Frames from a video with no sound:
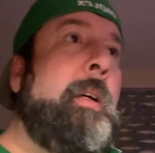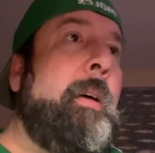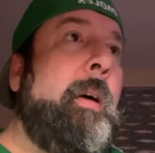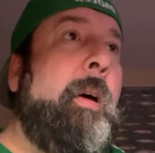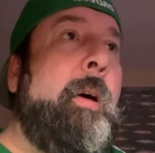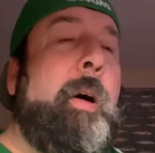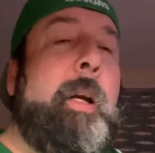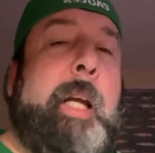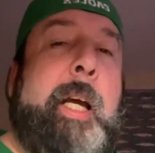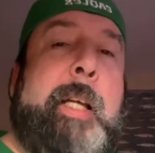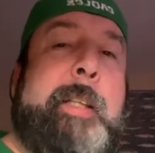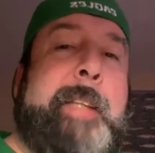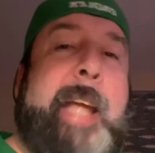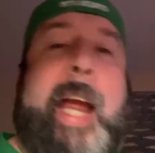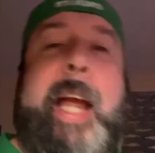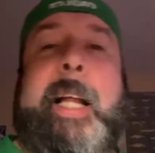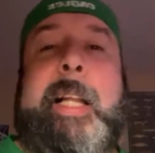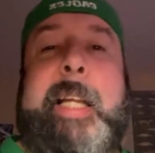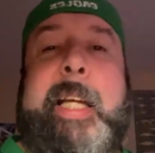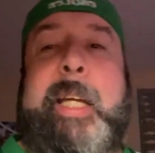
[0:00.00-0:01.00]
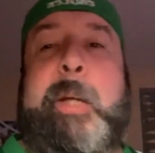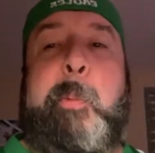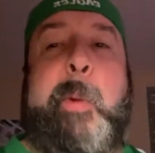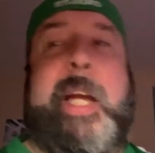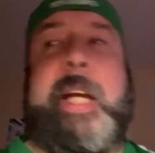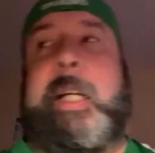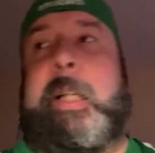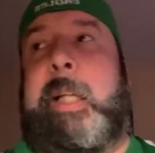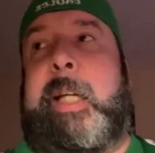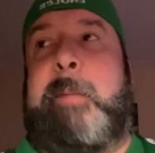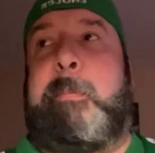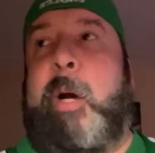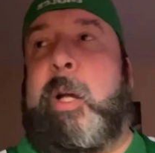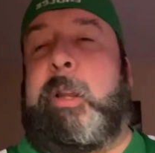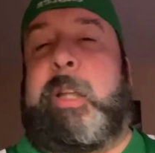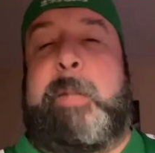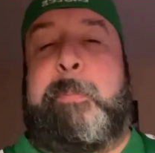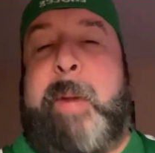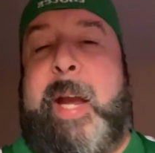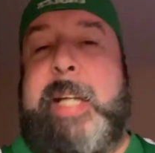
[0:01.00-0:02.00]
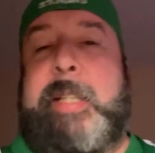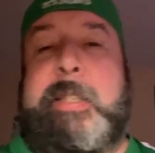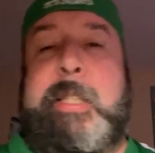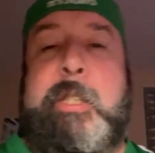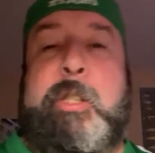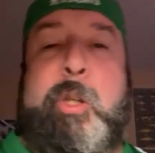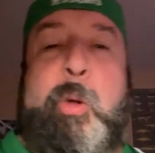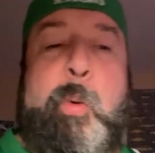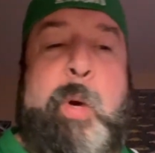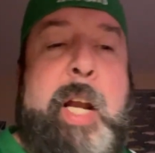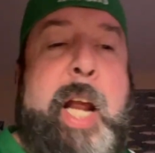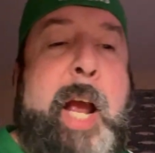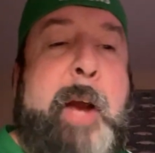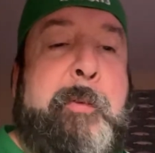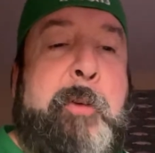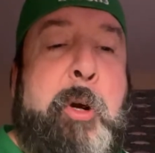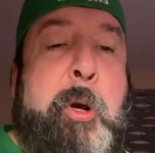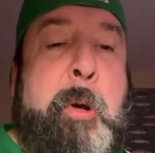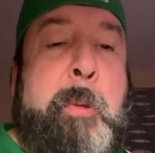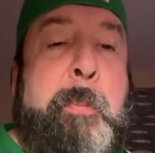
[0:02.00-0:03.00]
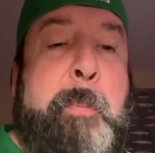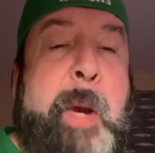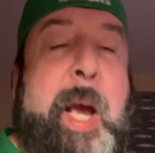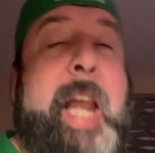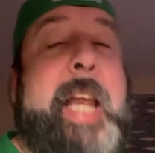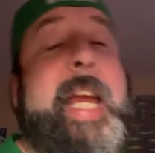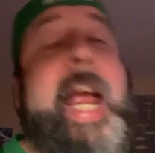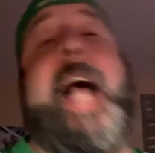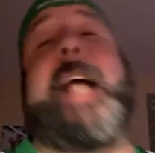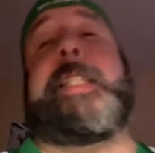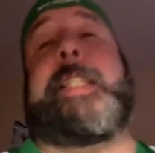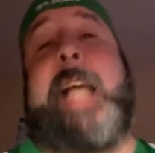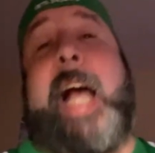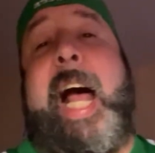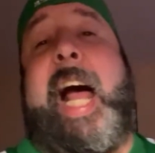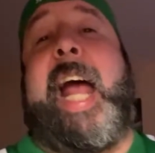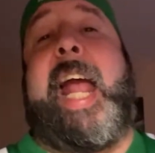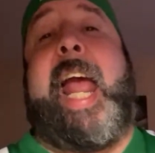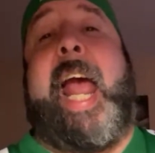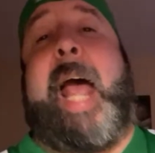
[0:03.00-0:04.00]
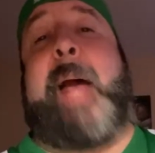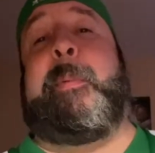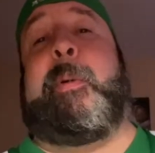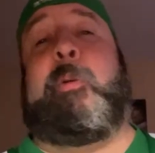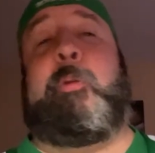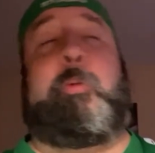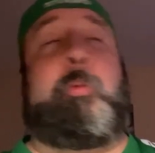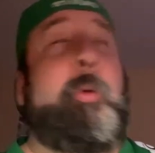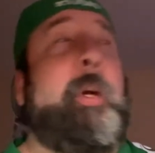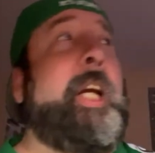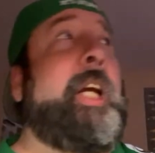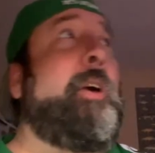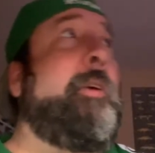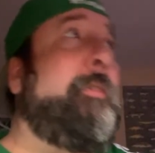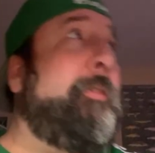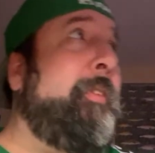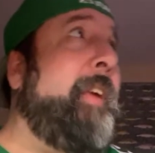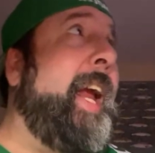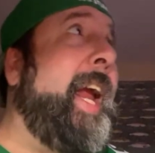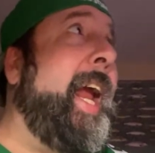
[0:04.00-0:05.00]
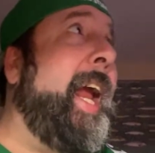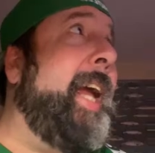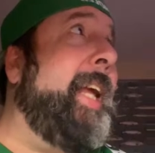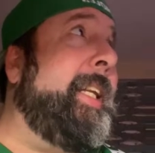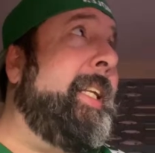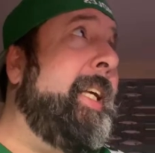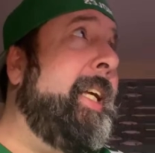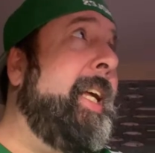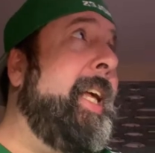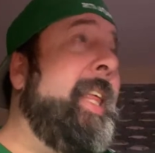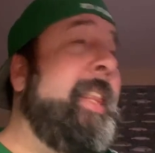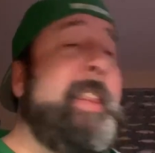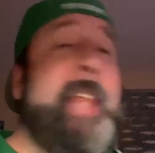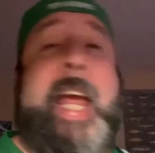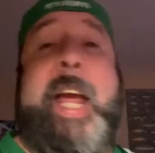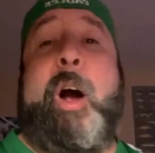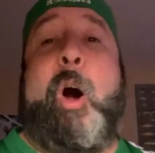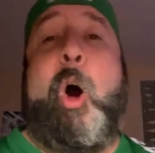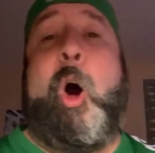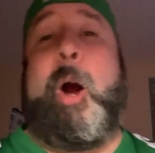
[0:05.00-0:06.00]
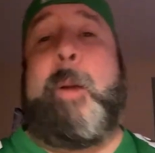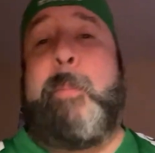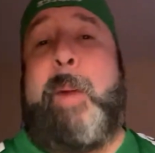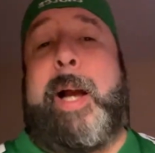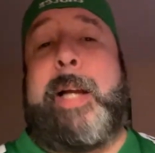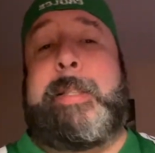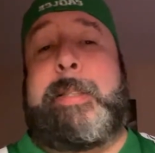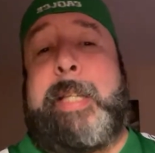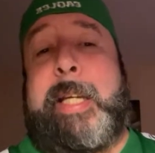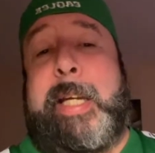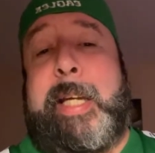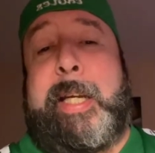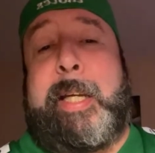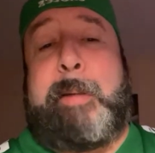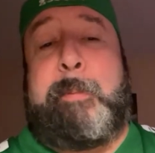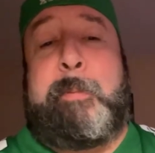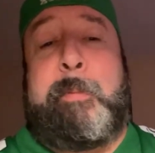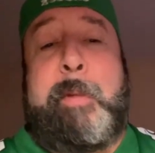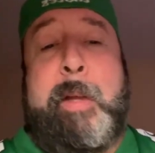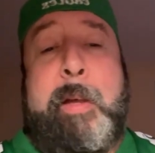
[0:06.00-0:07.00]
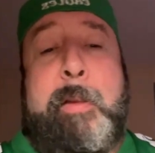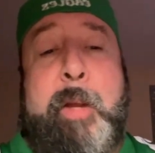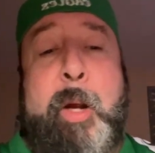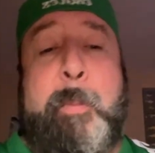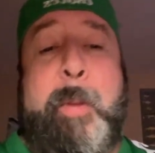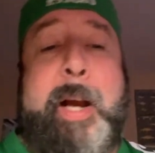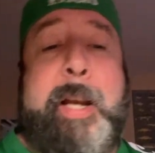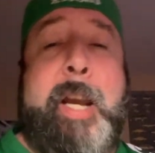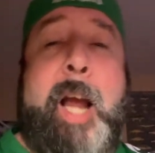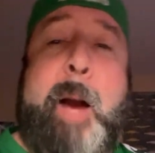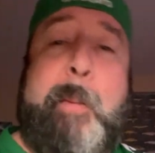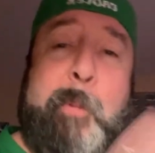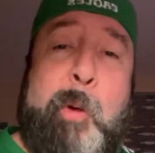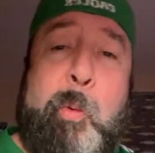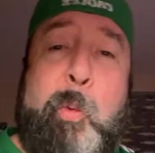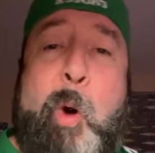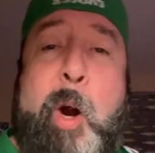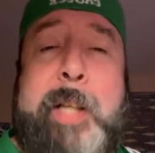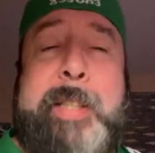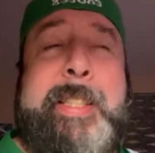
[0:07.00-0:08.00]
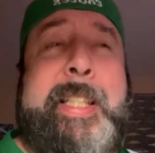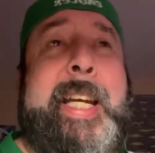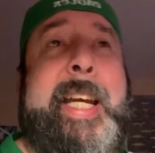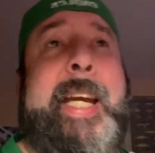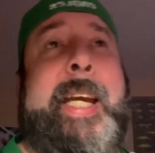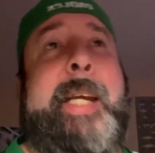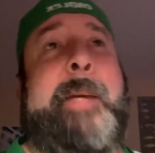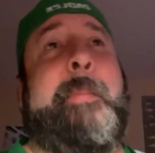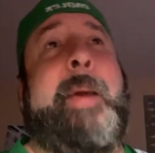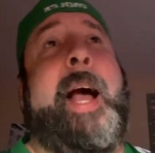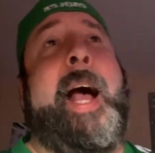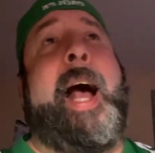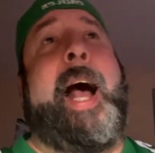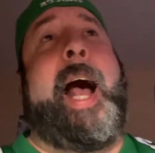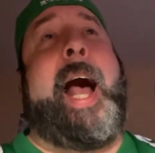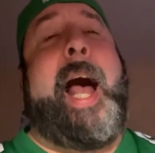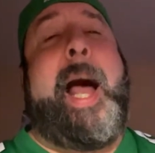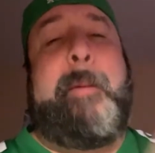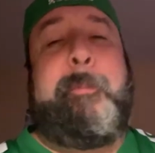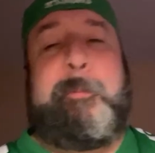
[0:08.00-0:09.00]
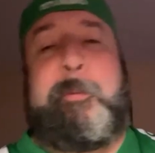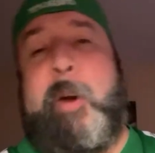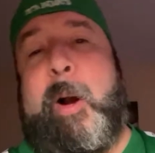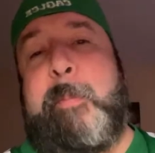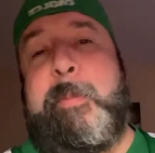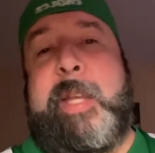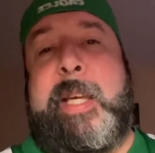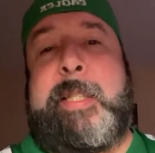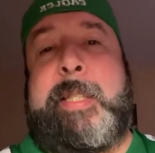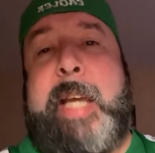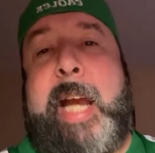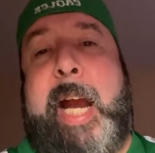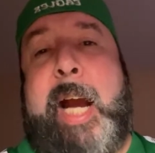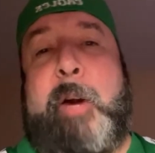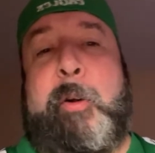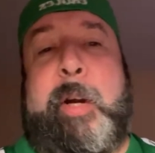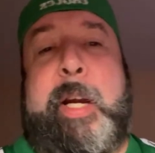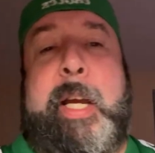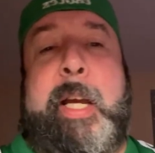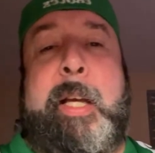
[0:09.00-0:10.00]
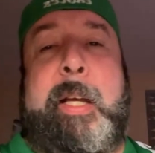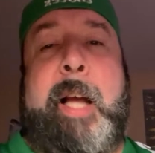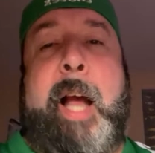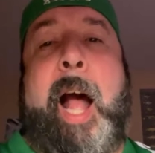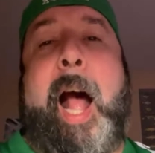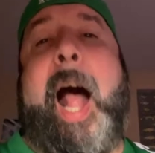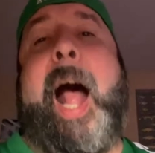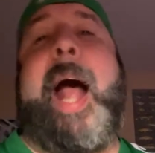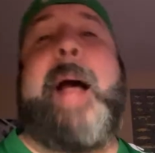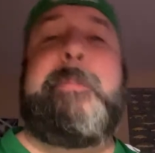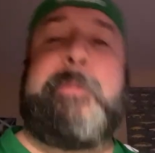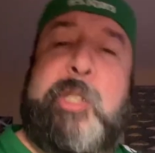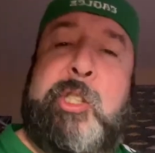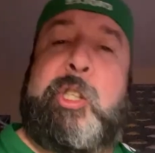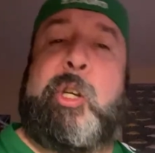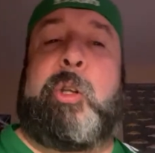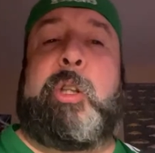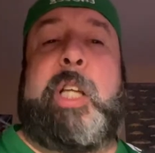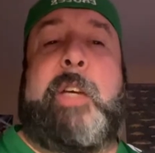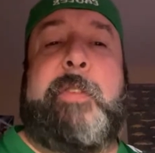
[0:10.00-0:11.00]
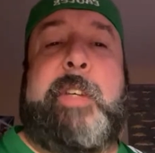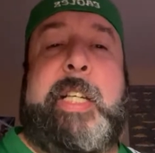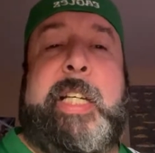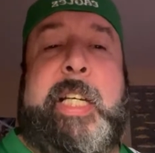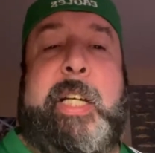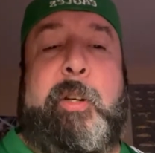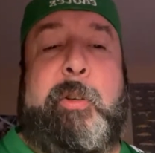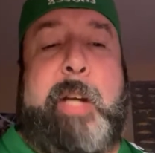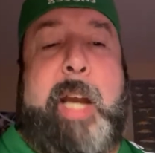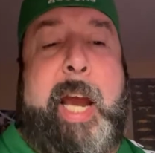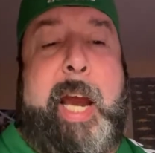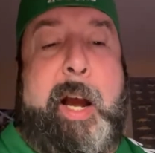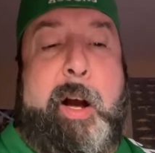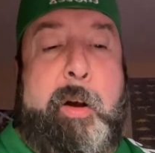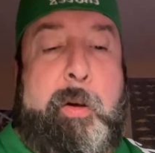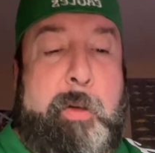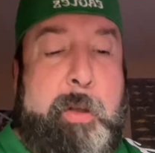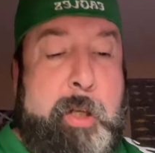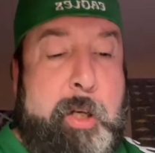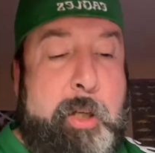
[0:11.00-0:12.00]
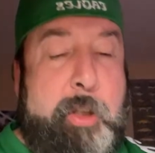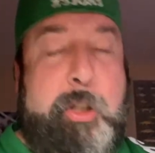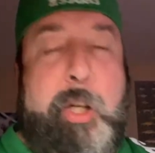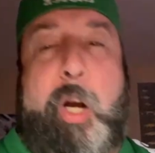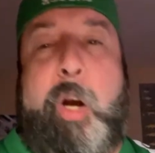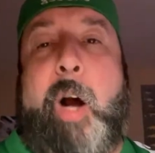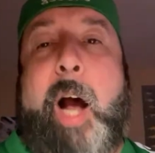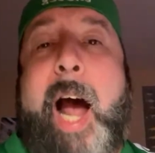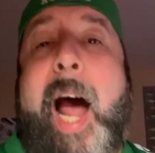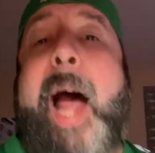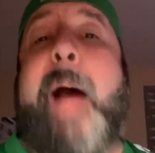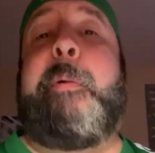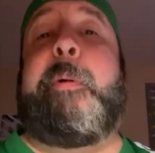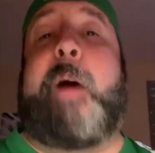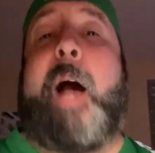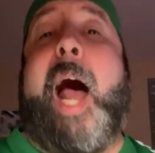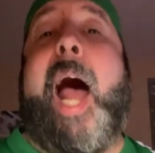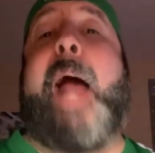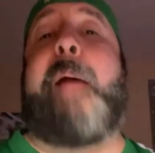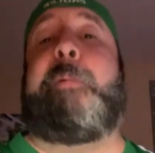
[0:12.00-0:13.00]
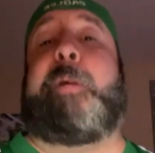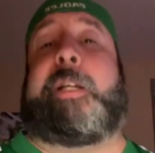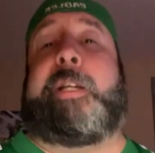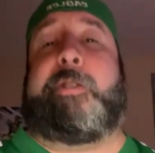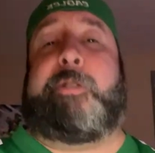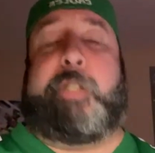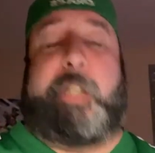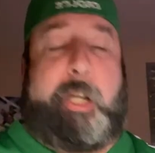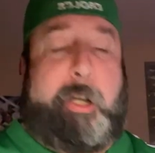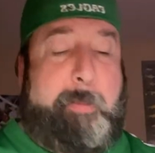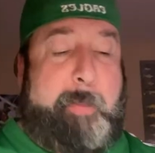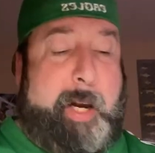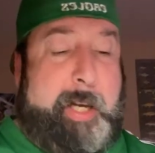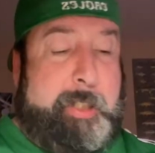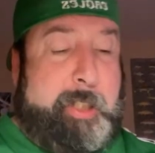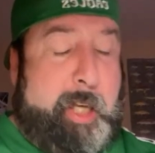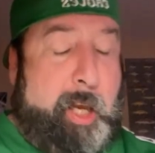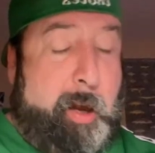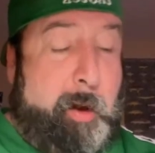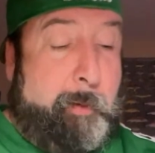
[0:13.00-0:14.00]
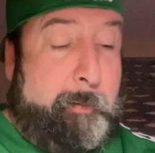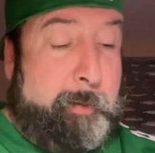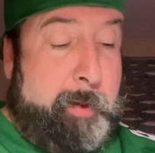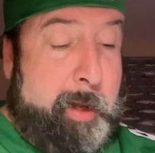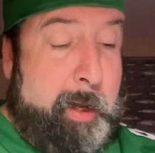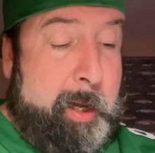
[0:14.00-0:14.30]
on a daily, weekly, monthly basis or whatever. But yes, I am a real fan. They are my team. They're my number one team. I'm from this area. I'm still living here now. So I would consider myself